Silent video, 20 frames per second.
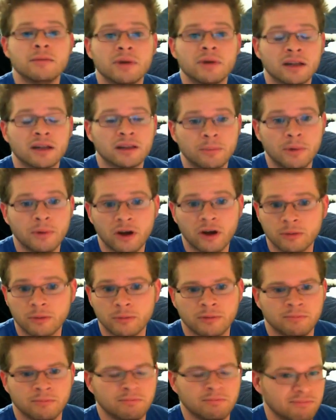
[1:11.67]
bit at the
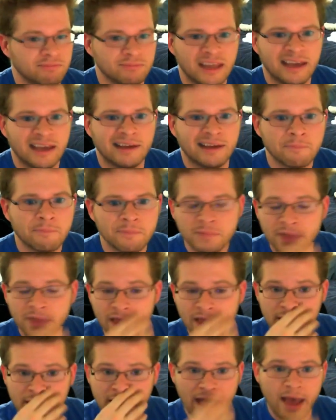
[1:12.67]
bottom. Like,
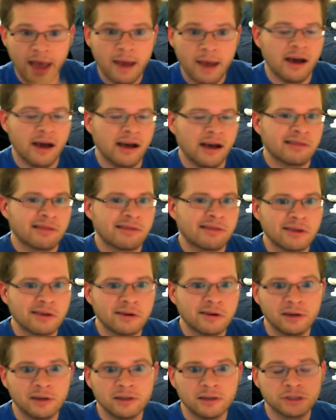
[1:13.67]
a
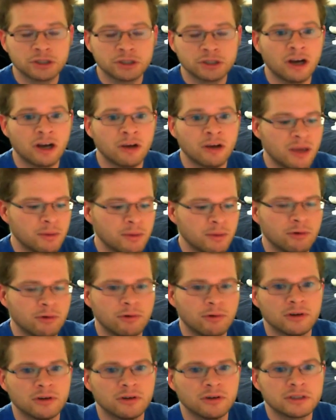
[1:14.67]
third of a shot, maybe a
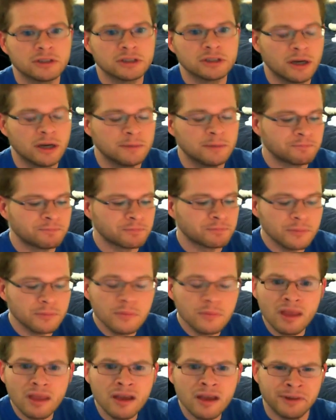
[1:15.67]
quarter of a shot.
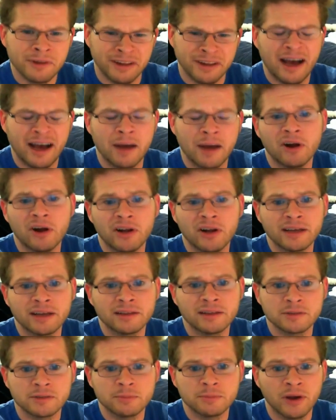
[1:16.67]
I'm really eyeballing at
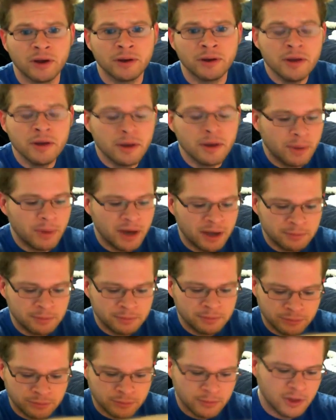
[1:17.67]
this point. But,
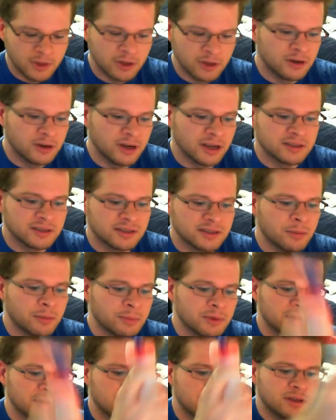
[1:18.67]
your next step
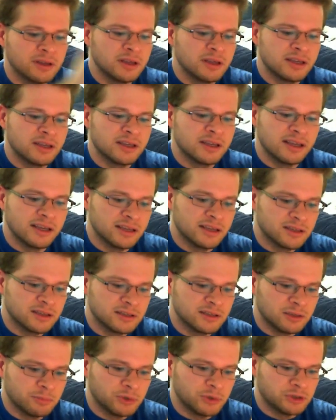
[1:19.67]
is
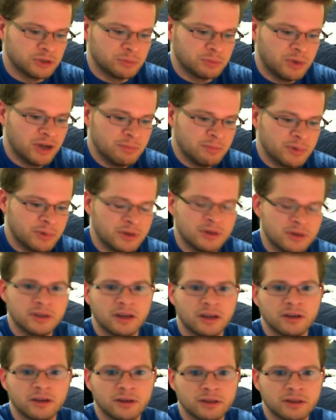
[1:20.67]
to put your pump,
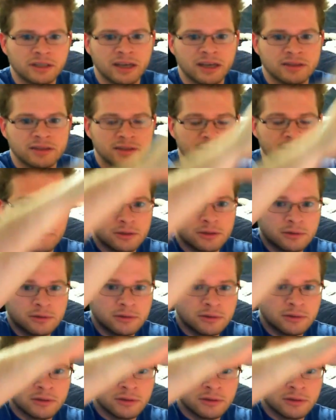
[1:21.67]
get a good tight seal,